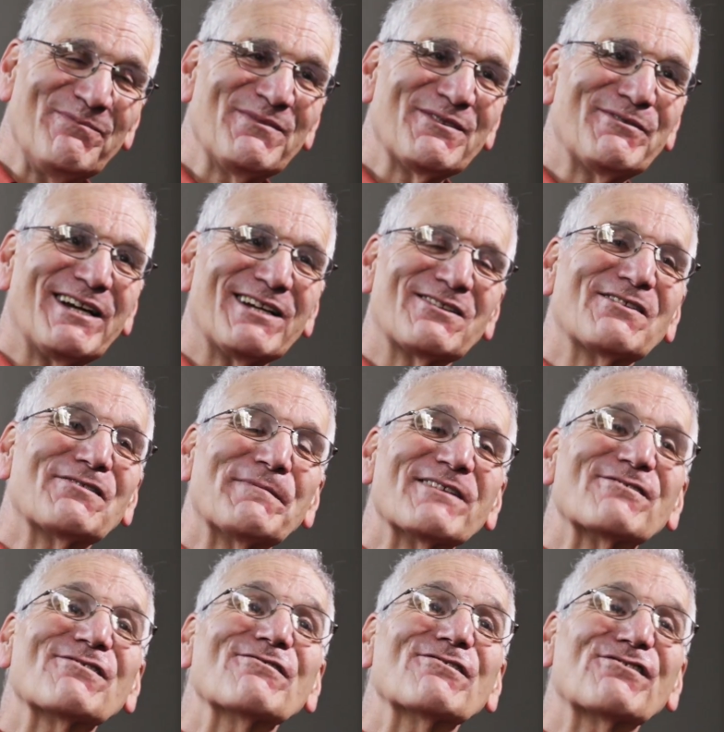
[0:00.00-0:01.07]
We had a
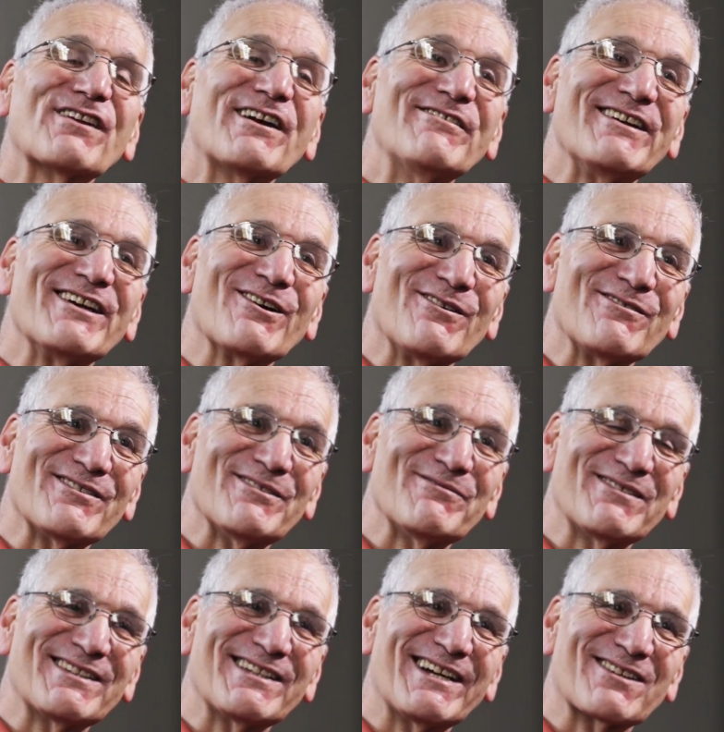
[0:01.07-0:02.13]
special showing of it
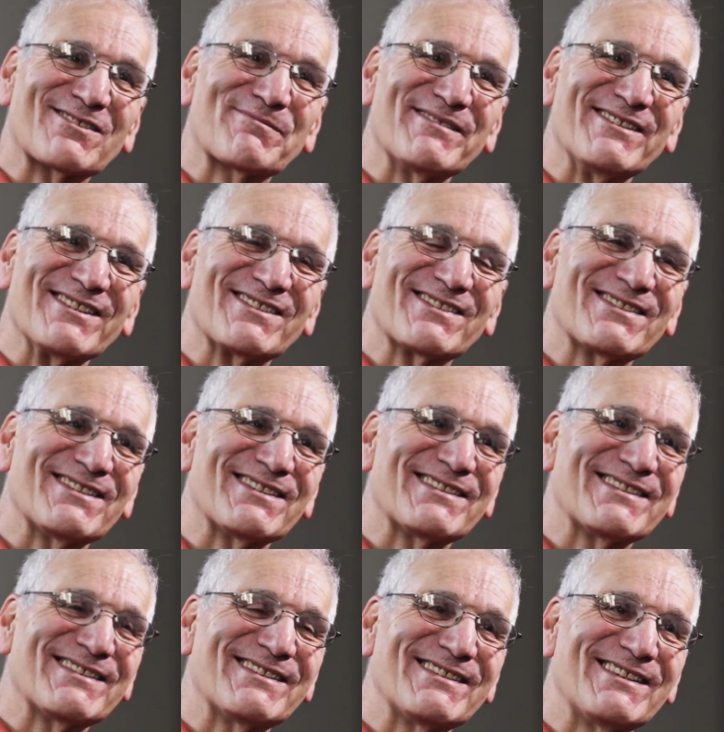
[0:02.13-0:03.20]
with experts at
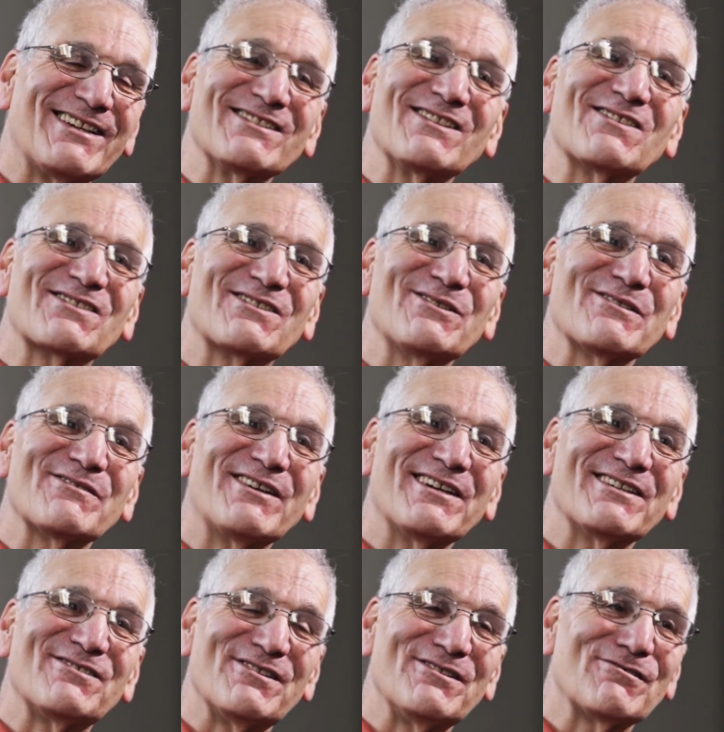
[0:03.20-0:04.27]
the London School of
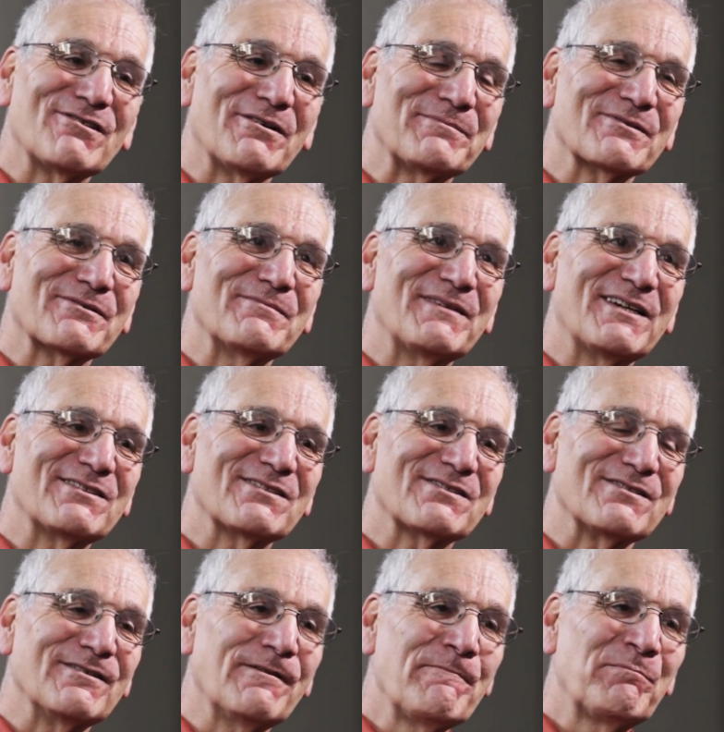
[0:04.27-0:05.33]
Hygiene, Tropical
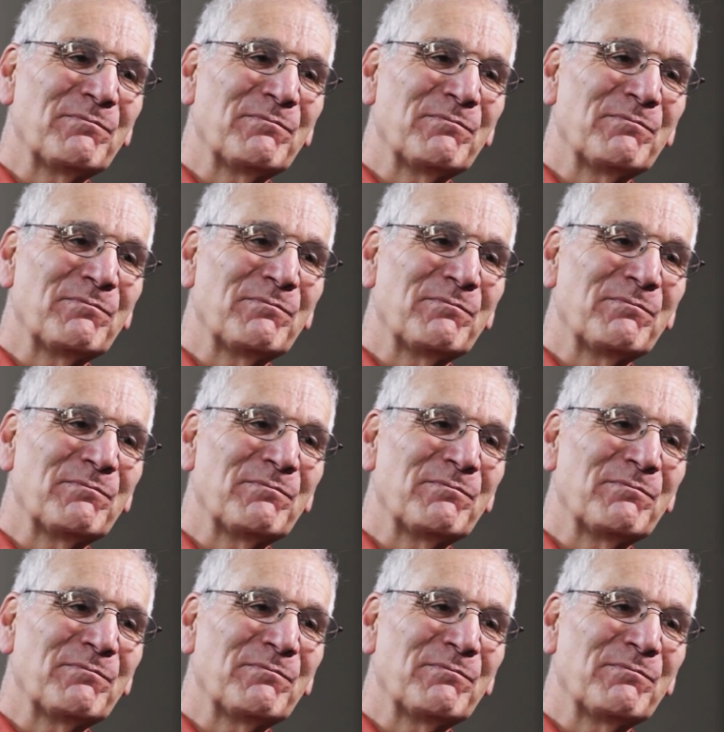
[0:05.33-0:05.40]
Medicine,